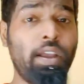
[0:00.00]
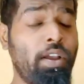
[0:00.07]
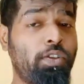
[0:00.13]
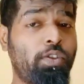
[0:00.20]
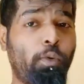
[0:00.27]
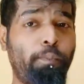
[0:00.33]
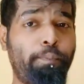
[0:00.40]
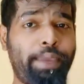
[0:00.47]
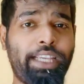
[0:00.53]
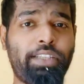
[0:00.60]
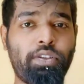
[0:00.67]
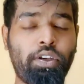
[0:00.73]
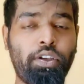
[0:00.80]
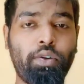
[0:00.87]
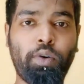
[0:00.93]
So make
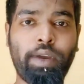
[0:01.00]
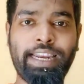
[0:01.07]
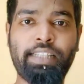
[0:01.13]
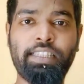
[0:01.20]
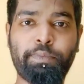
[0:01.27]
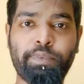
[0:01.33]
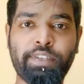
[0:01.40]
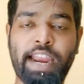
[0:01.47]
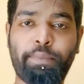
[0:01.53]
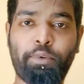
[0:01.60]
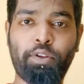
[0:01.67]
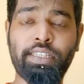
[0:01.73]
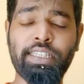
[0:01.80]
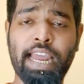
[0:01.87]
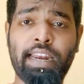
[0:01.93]
sure you go ahead and subscribe
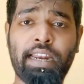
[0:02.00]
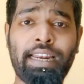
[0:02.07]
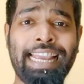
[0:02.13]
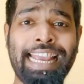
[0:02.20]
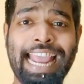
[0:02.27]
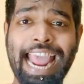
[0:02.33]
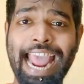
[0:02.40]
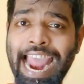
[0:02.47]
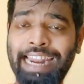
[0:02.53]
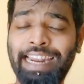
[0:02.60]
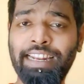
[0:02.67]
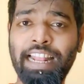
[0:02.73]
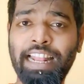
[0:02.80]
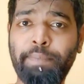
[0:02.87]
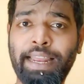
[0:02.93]
to the channel and
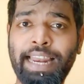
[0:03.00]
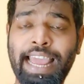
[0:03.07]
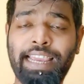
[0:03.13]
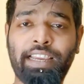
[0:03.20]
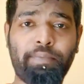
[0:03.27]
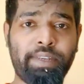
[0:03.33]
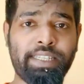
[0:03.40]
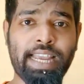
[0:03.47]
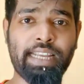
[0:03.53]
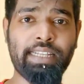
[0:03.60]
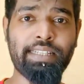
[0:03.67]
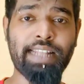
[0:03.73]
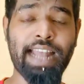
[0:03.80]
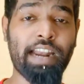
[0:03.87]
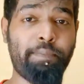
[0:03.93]
hit that bell icon
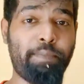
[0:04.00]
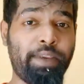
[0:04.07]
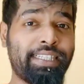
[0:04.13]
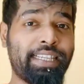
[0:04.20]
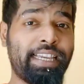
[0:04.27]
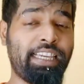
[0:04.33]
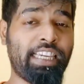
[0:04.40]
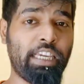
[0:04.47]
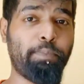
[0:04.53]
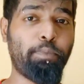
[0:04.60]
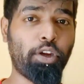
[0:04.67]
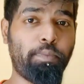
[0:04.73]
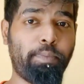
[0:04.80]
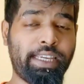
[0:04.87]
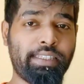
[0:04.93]
besides that, because I keep
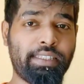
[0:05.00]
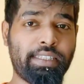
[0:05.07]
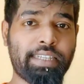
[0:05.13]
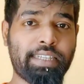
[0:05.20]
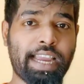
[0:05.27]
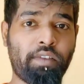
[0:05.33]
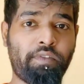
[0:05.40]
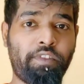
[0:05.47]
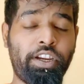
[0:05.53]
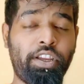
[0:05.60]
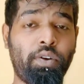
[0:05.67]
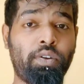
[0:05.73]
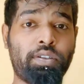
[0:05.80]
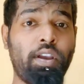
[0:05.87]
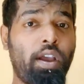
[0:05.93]
on making such kind of
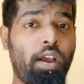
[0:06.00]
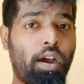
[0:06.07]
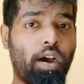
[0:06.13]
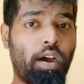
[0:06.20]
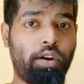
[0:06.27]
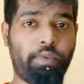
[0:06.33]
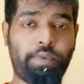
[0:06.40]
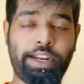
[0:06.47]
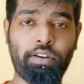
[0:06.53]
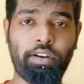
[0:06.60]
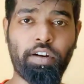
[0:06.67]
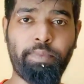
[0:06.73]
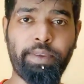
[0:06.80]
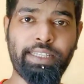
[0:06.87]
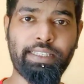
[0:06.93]
videos on a
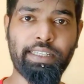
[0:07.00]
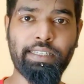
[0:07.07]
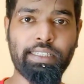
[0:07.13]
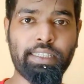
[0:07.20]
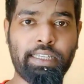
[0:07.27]
regular basis.